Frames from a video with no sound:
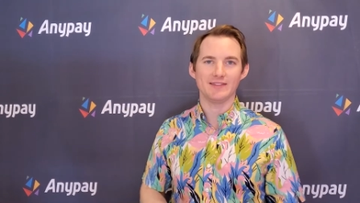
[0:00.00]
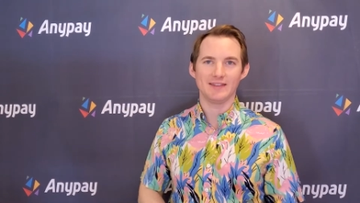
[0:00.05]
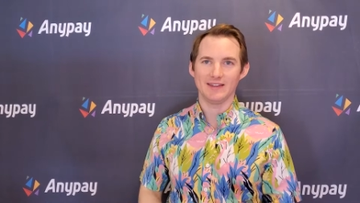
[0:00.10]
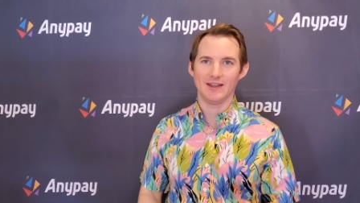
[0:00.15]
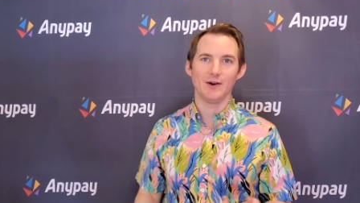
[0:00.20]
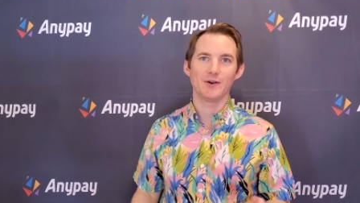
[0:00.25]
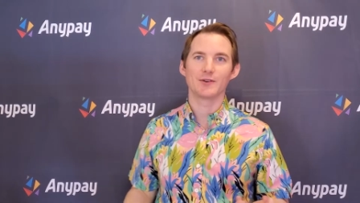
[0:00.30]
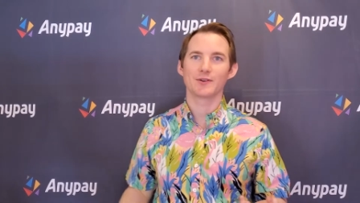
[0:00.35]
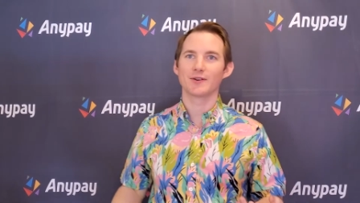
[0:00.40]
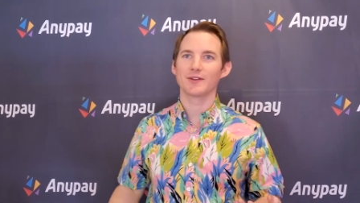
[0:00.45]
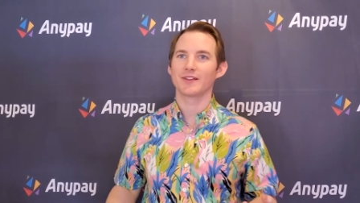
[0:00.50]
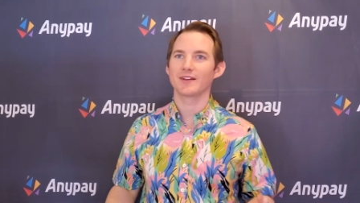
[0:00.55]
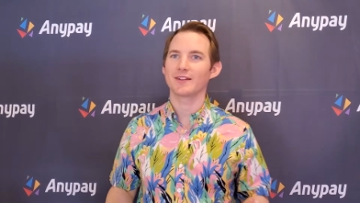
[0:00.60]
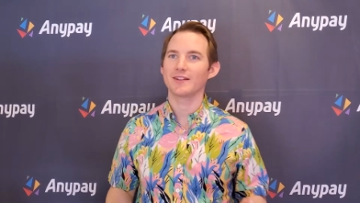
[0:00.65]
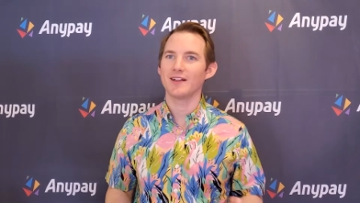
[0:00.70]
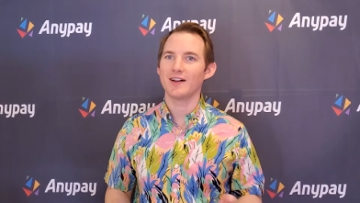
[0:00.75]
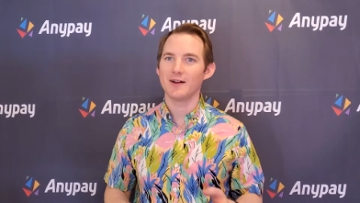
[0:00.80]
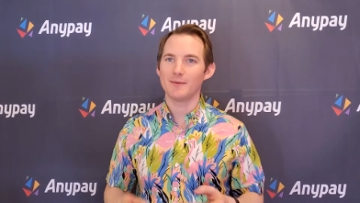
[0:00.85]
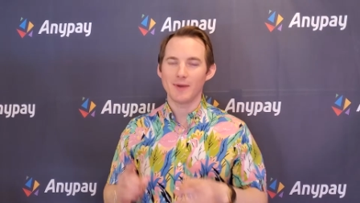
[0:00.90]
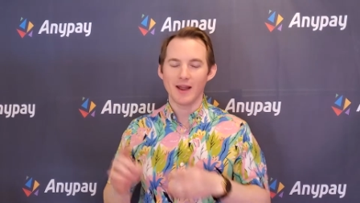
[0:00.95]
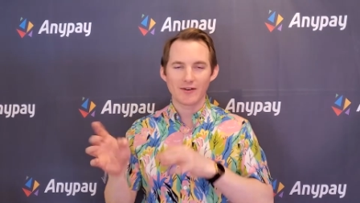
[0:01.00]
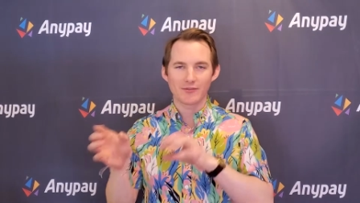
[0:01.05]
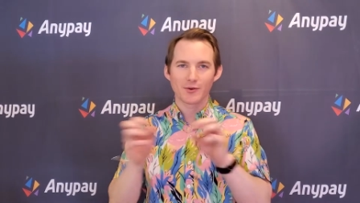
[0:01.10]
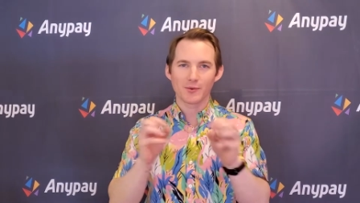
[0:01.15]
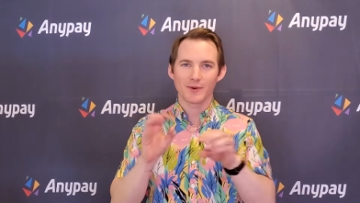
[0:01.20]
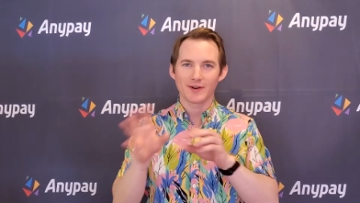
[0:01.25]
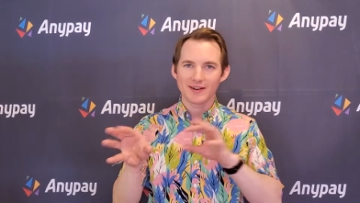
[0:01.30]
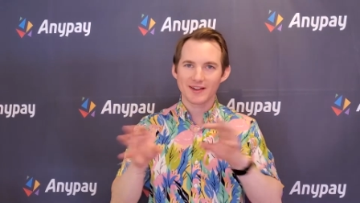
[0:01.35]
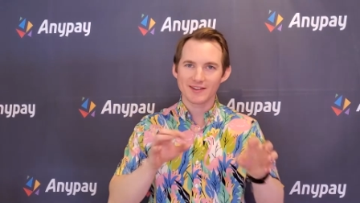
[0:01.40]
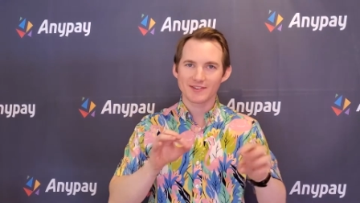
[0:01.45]
The owner of the club,
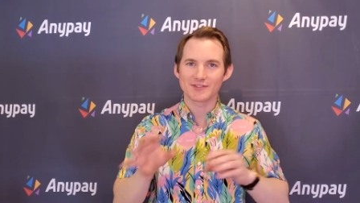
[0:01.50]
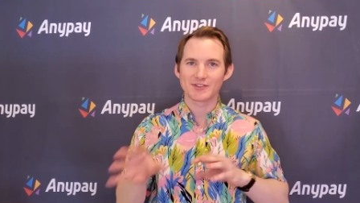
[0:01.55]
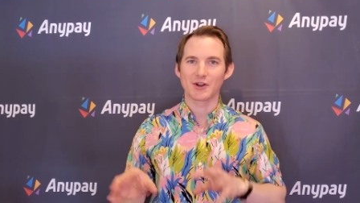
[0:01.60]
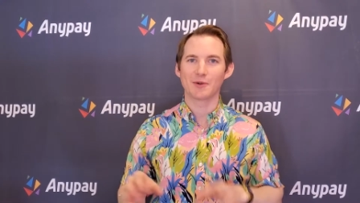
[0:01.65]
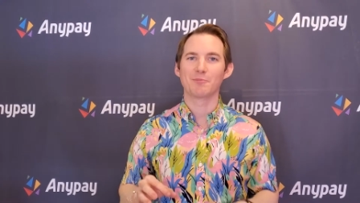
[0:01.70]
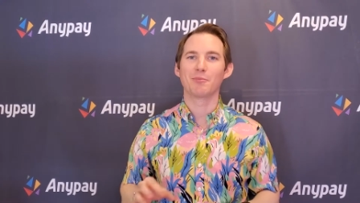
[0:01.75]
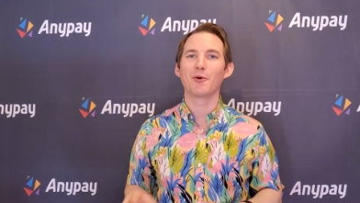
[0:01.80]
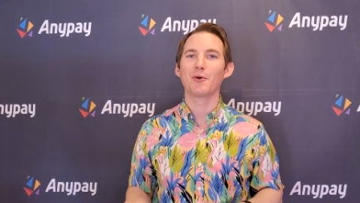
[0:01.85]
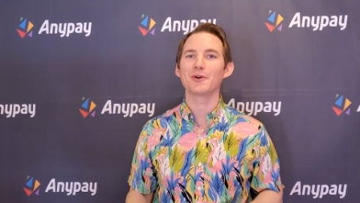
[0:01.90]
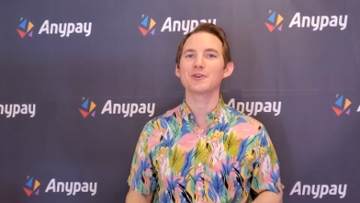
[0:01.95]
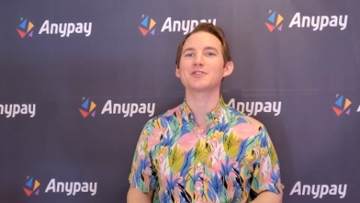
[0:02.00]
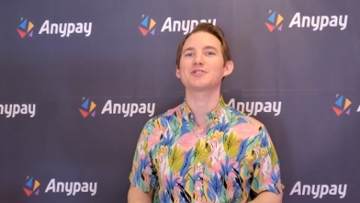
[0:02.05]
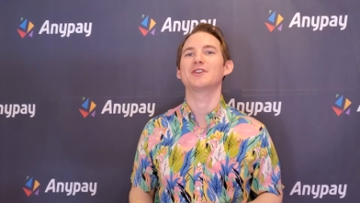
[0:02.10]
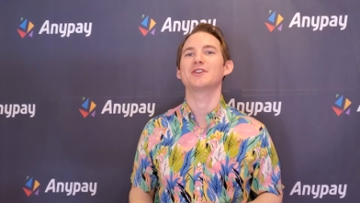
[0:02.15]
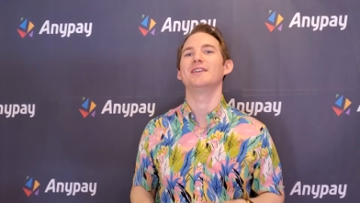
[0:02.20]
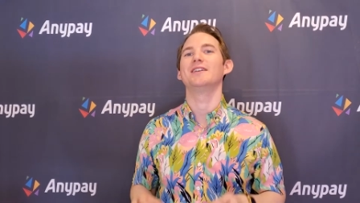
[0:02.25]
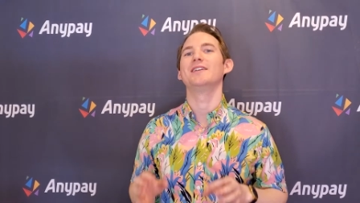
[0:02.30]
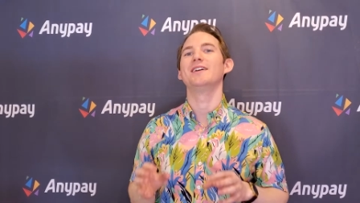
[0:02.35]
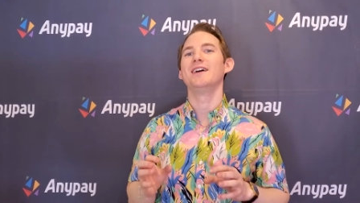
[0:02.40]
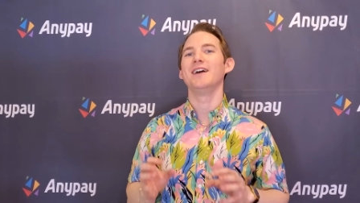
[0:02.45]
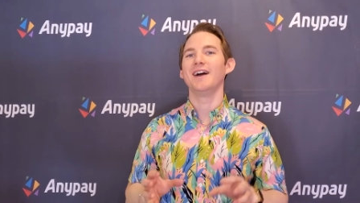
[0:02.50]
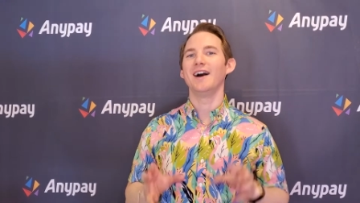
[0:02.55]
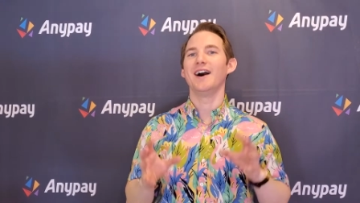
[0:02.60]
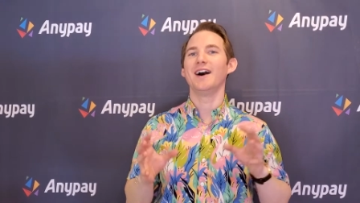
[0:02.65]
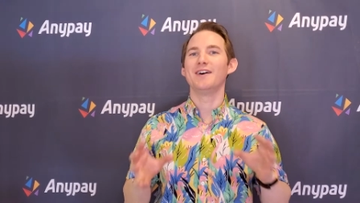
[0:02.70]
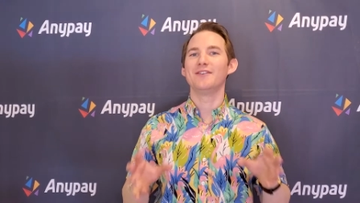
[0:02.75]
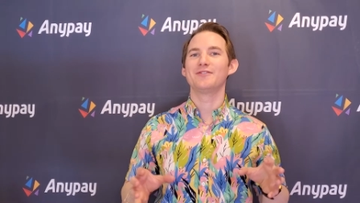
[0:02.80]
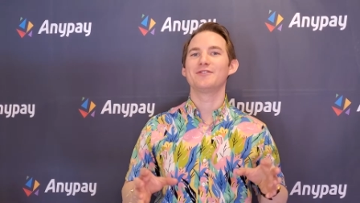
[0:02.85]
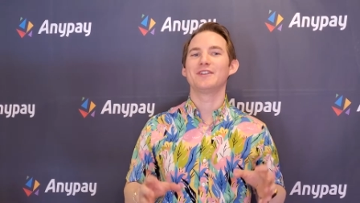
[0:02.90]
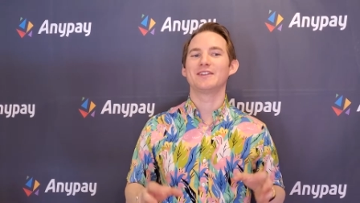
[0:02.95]
everyone gets their portion
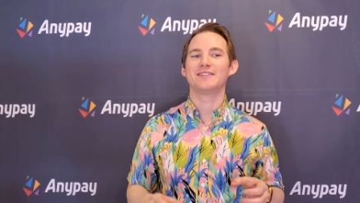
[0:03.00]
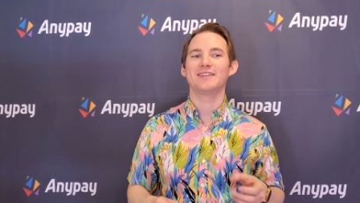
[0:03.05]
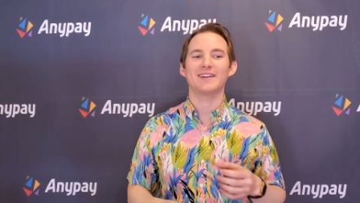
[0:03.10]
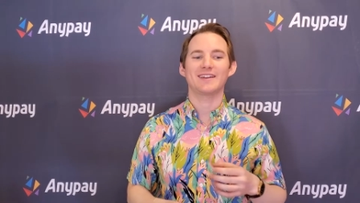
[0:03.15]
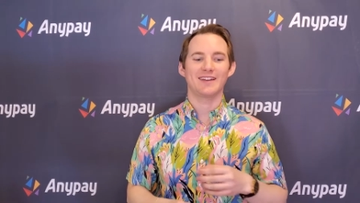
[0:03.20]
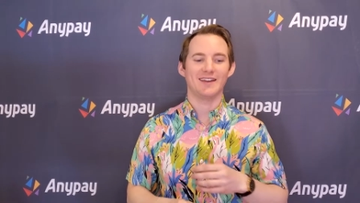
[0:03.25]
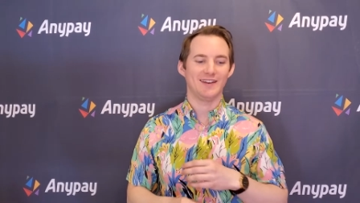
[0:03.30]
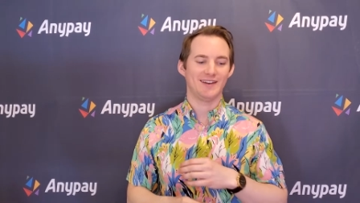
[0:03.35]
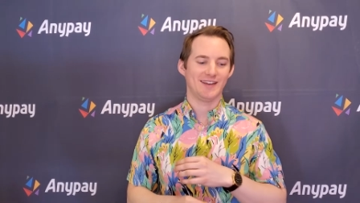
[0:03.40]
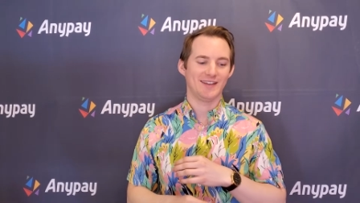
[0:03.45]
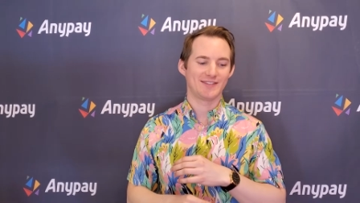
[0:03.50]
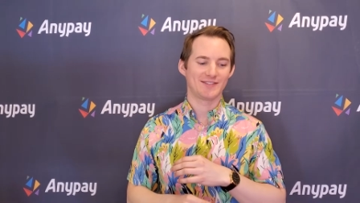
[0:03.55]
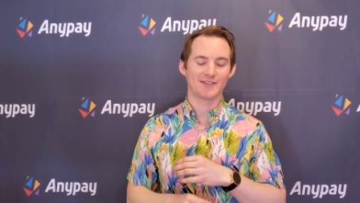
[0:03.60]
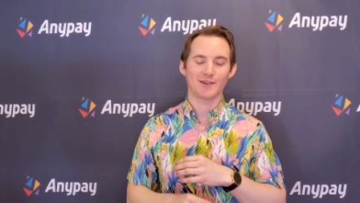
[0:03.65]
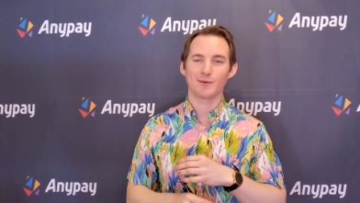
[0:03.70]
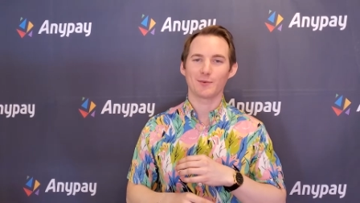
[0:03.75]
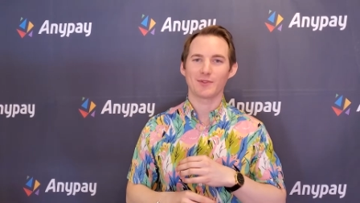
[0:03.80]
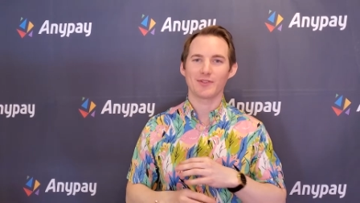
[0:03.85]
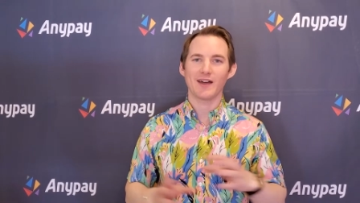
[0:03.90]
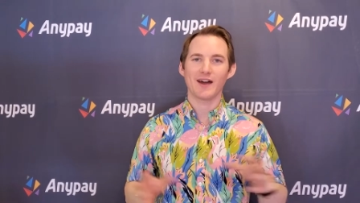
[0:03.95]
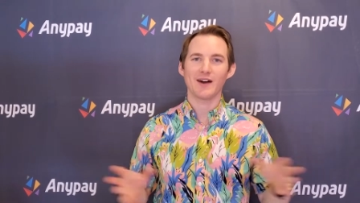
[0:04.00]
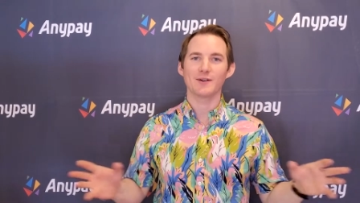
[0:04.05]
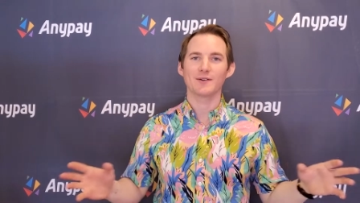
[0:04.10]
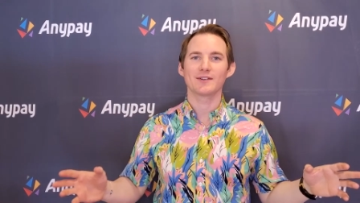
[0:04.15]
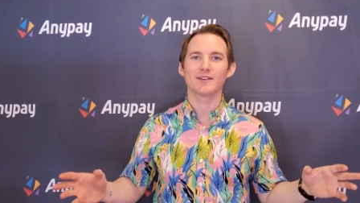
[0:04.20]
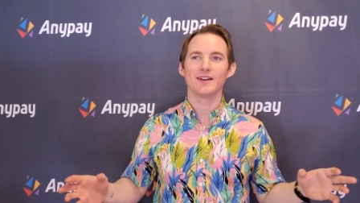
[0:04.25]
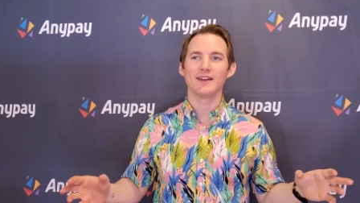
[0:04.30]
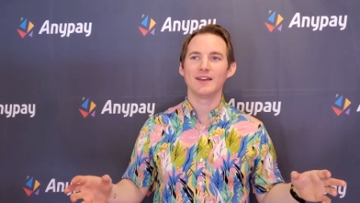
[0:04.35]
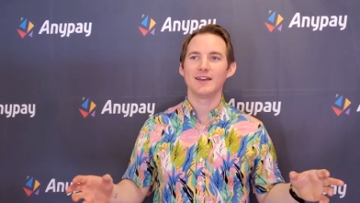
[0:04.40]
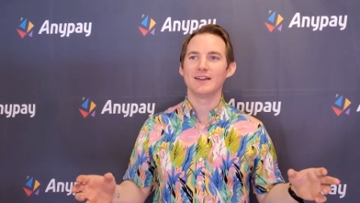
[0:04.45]
of the ticket, and so
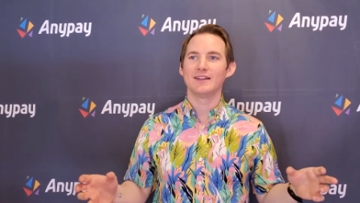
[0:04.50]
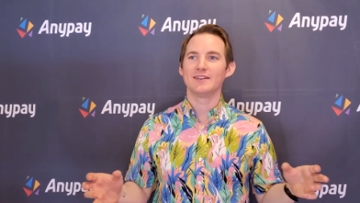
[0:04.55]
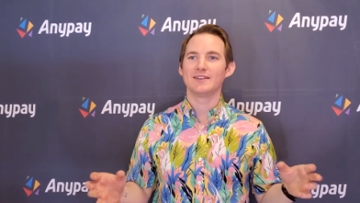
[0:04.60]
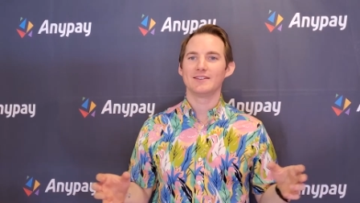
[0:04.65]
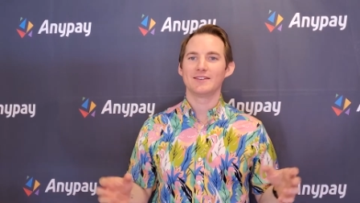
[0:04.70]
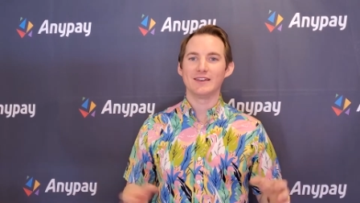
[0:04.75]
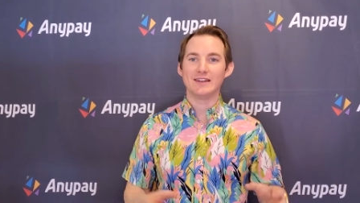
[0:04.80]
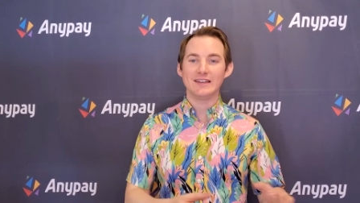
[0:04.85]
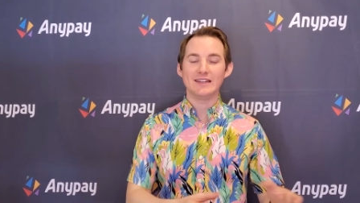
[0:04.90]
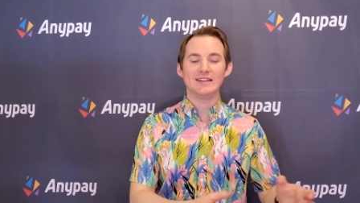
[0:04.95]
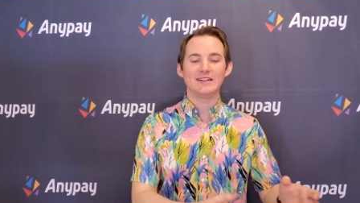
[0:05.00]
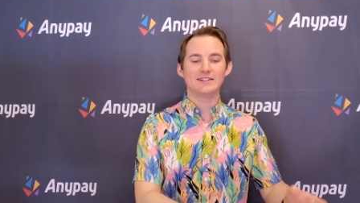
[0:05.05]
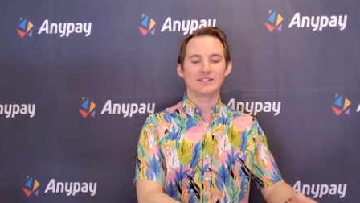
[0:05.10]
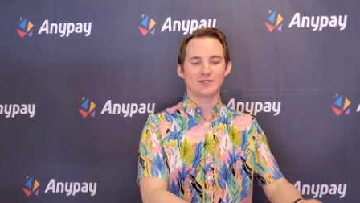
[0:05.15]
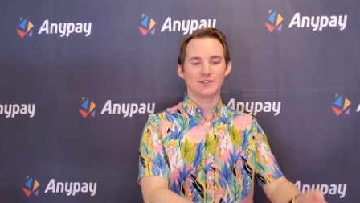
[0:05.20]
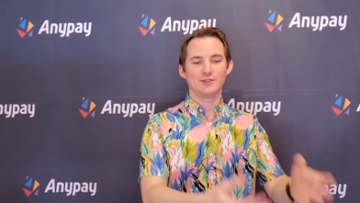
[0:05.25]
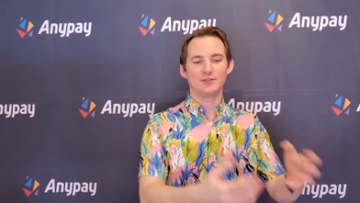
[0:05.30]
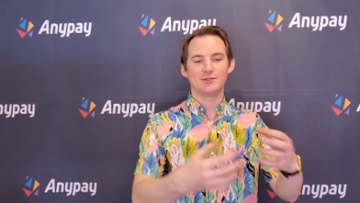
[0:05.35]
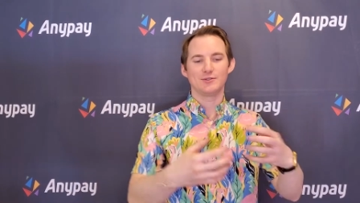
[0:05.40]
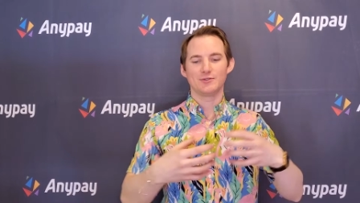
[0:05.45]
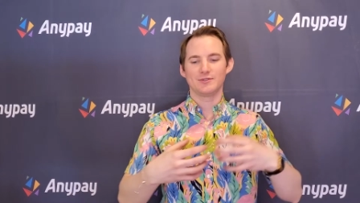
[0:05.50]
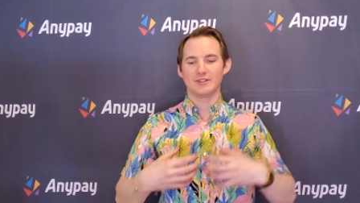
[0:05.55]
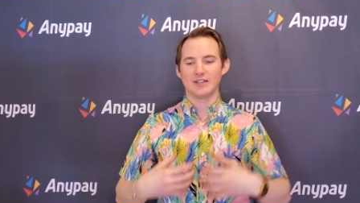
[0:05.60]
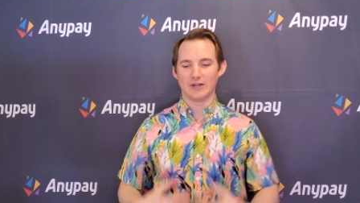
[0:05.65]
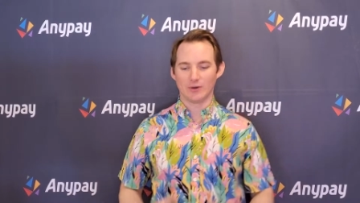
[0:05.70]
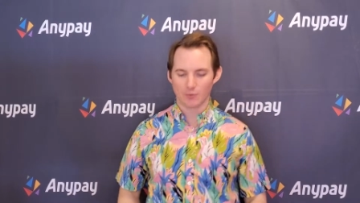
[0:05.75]
without the need to,